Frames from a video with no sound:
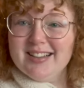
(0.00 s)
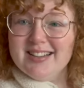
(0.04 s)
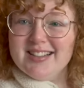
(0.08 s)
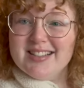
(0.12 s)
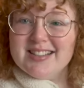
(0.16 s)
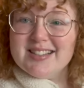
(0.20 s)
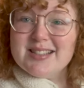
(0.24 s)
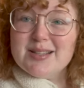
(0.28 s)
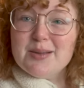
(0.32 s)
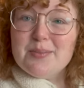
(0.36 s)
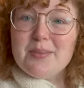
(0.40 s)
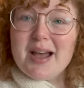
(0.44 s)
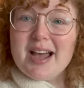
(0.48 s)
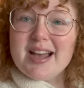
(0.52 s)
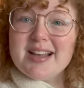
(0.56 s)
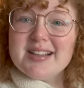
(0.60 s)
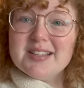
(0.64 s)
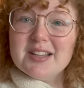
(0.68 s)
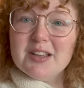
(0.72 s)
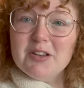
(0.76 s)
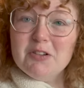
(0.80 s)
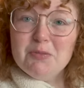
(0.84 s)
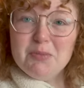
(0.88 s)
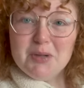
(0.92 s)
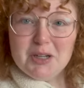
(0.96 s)
is The
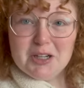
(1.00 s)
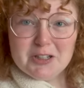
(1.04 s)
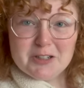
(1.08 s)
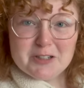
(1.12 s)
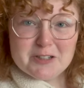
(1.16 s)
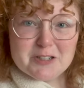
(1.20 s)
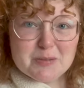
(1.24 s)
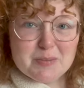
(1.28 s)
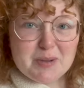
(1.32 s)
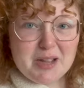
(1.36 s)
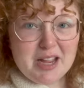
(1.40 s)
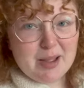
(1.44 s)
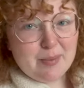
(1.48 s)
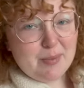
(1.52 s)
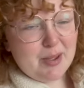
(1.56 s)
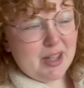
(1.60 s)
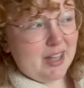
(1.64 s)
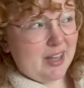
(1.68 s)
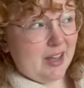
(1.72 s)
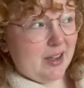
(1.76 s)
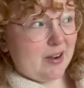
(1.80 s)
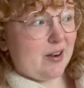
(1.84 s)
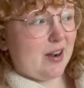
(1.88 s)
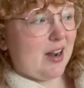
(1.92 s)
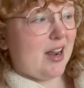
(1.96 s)
Mask of Mirrors by M.A.
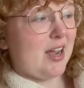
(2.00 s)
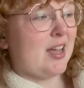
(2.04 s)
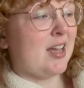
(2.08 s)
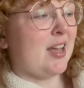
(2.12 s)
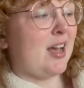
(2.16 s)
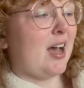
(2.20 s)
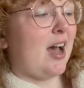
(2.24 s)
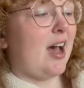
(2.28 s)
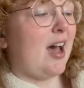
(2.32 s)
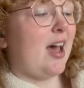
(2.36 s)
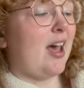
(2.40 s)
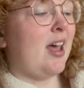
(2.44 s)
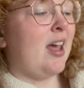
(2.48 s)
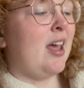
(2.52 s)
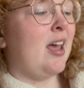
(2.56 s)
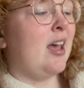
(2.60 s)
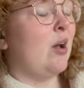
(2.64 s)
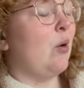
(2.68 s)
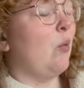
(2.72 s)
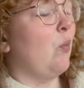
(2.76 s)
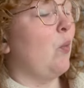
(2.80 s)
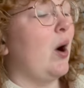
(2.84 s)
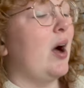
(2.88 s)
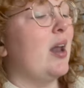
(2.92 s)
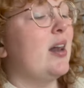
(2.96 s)
Carrick. I
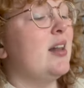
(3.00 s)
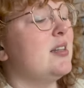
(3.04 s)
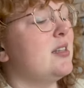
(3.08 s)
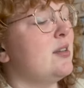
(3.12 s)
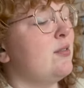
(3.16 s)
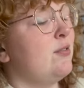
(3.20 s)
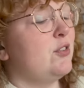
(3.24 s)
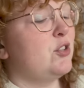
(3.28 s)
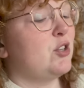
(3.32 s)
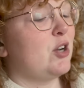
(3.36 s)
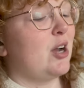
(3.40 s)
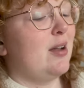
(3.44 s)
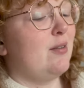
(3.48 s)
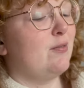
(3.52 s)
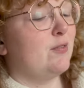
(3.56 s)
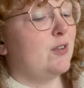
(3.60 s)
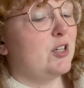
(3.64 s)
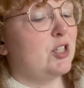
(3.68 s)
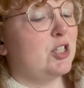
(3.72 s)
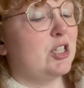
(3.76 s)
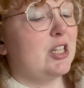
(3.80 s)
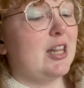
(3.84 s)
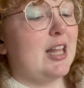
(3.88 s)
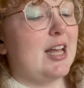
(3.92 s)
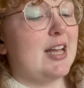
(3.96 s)
wanted to try and
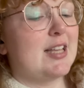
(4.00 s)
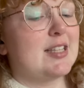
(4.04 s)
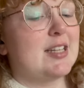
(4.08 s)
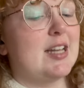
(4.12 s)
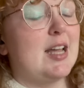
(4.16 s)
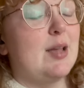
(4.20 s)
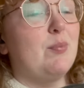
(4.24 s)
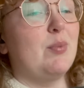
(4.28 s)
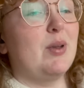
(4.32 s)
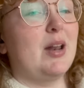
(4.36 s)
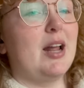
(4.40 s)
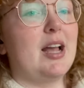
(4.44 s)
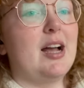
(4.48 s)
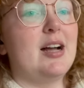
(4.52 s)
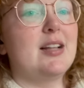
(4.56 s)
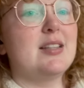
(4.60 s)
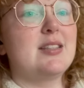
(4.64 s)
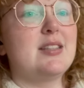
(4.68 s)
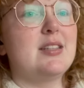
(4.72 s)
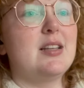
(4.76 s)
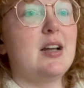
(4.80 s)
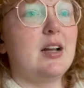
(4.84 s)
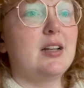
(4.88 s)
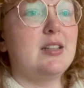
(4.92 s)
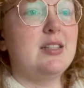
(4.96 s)
finish it last night, but I got
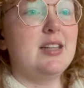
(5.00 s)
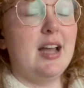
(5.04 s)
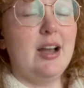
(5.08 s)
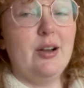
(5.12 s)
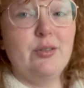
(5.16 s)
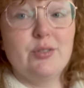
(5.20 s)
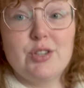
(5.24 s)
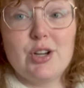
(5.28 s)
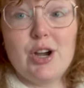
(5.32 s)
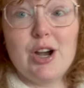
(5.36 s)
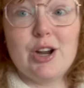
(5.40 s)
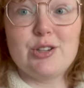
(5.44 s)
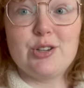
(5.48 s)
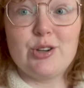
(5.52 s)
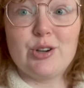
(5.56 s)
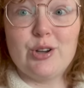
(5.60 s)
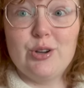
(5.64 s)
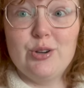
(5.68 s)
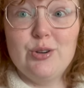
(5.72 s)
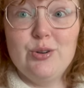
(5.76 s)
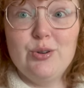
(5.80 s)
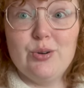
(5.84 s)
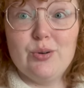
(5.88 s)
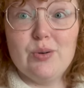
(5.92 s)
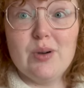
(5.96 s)
sucked down Doctor
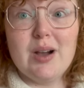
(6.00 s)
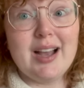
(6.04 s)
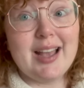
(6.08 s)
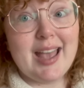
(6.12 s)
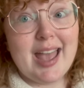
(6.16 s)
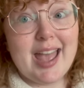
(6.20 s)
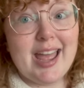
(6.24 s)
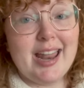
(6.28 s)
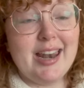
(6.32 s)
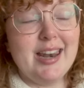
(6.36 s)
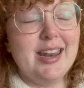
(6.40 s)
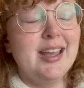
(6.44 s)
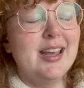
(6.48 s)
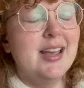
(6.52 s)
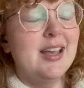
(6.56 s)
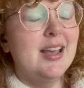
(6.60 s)
Who again.